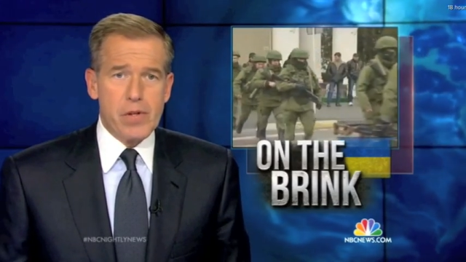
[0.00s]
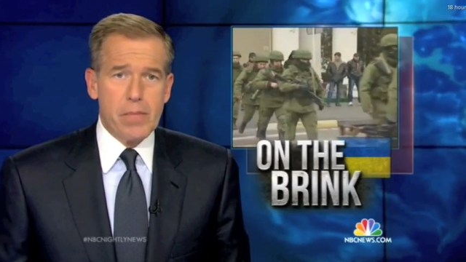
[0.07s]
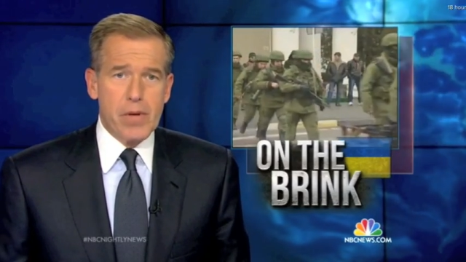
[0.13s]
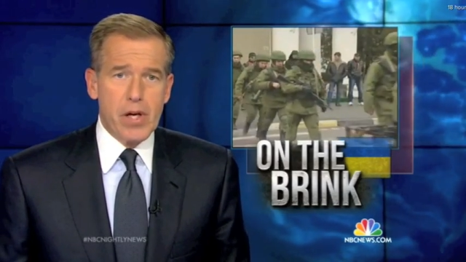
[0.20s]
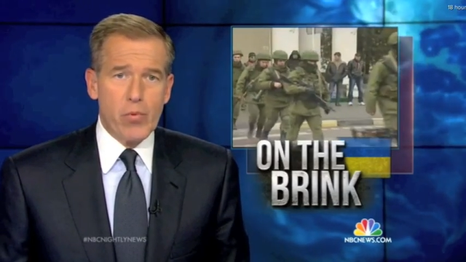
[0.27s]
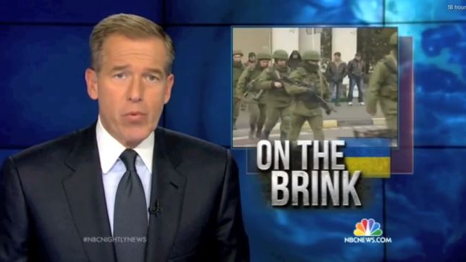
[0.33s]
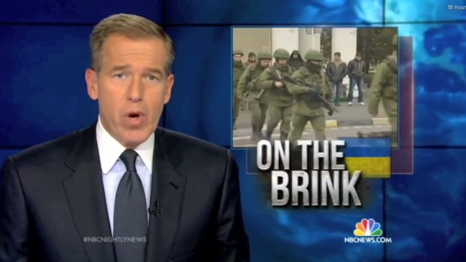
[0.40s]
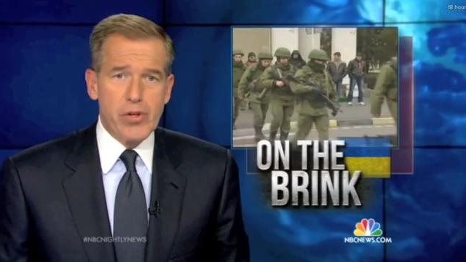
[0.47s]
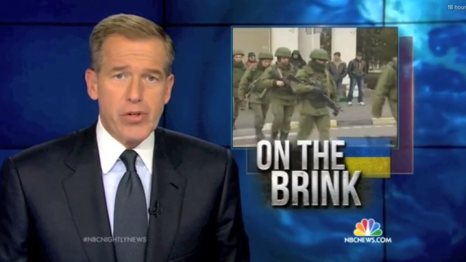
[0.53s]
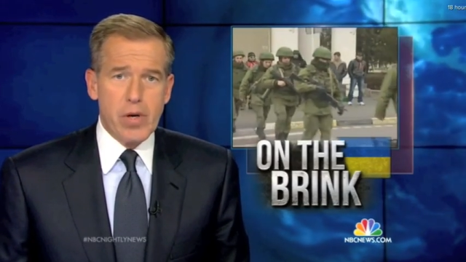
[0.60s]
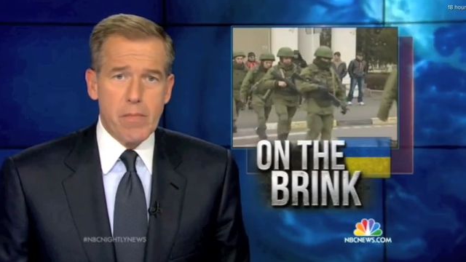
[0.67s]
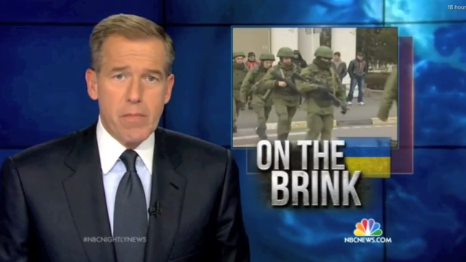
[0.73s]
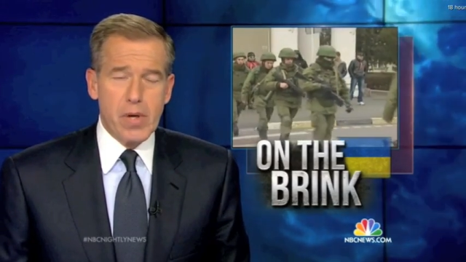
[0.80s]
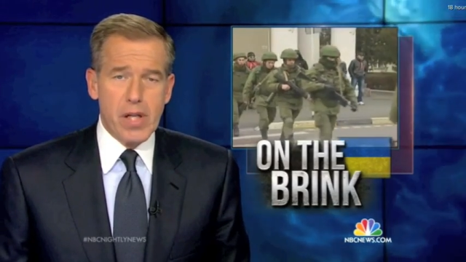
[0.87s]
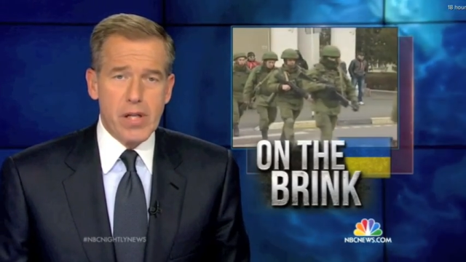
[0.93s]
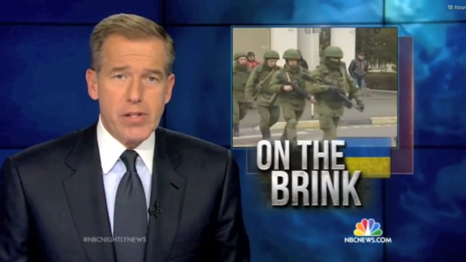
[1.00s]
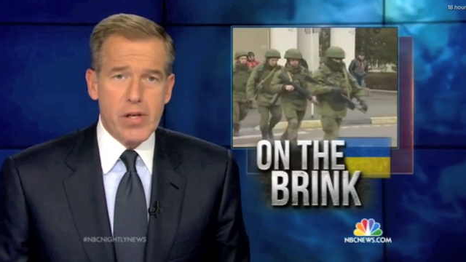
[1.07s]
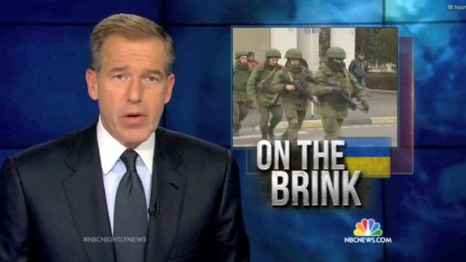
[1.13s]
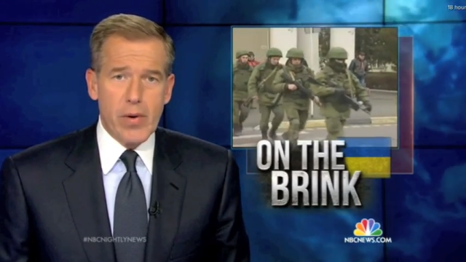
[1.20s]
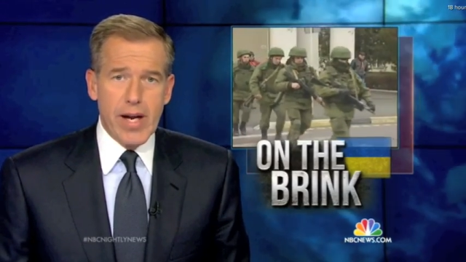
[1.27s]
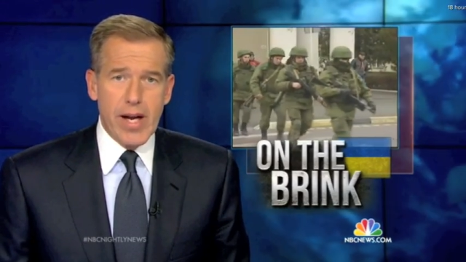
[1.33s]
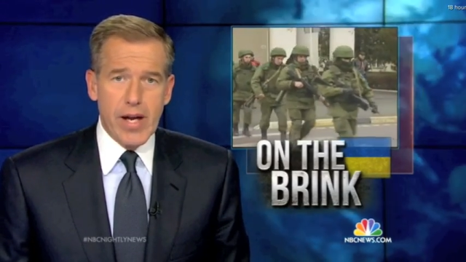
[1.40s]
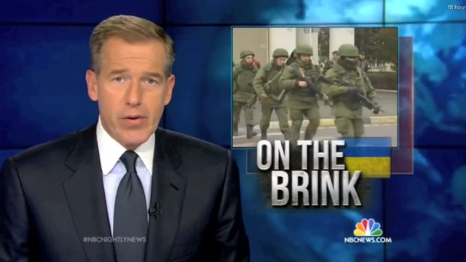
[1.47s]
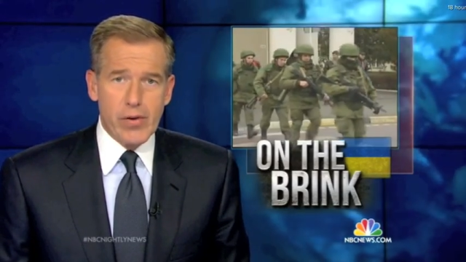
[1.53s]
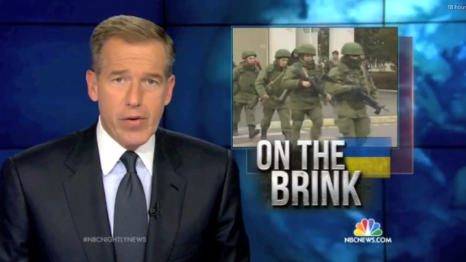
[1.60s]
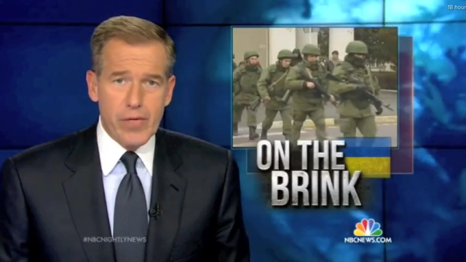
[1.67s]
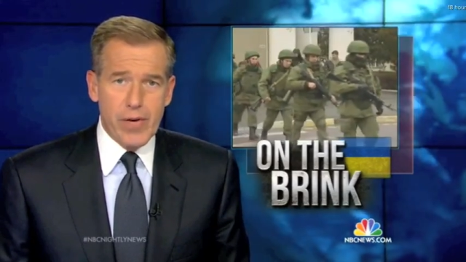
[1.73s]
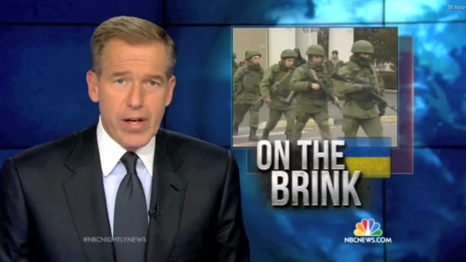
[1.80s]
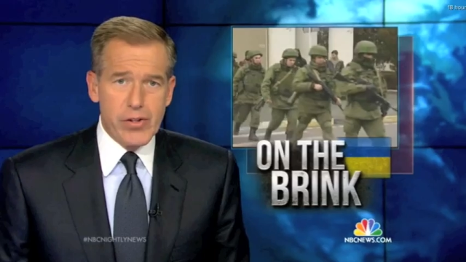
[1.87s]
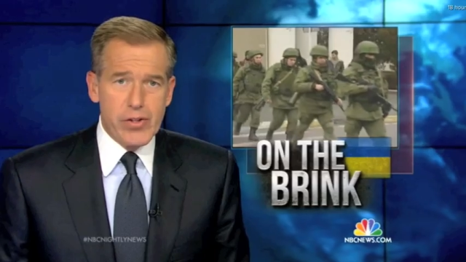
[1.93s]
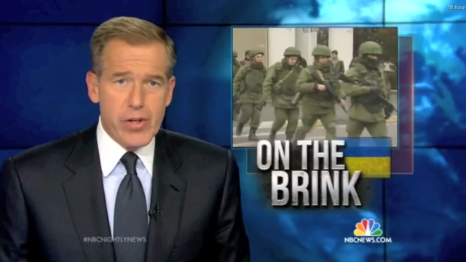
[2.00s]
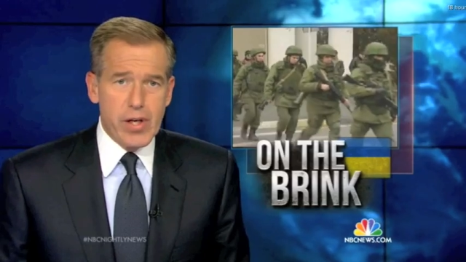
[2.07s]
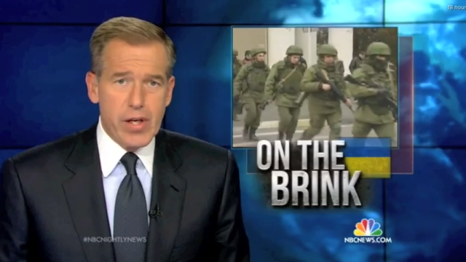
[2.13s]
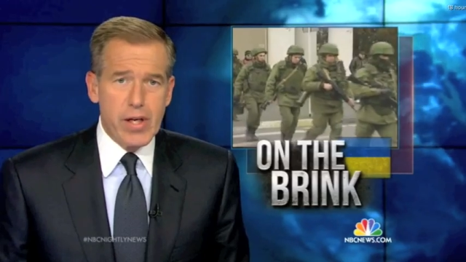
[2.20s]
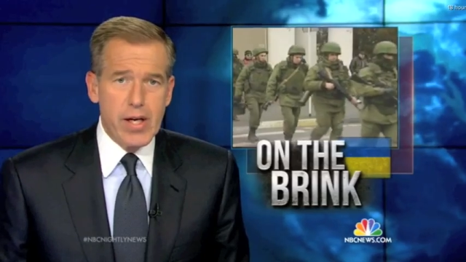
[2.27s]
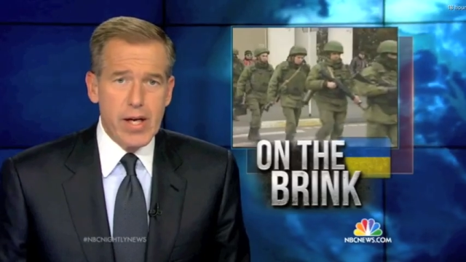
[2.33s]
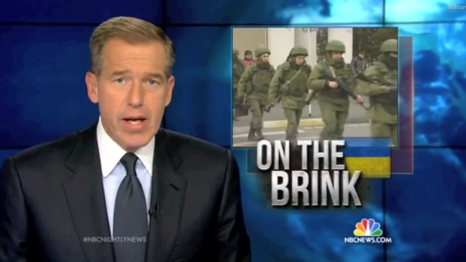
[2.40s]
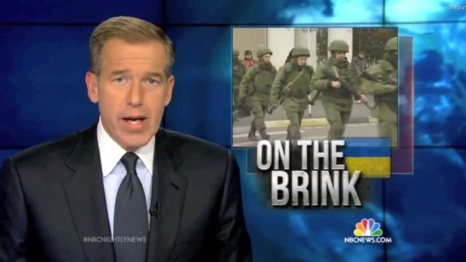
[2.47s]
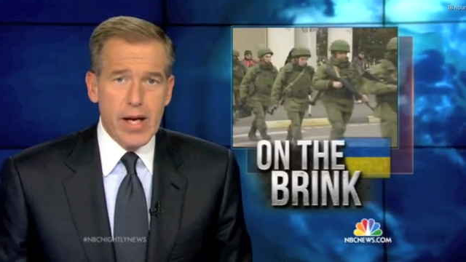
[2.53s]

to be a Russian military intervention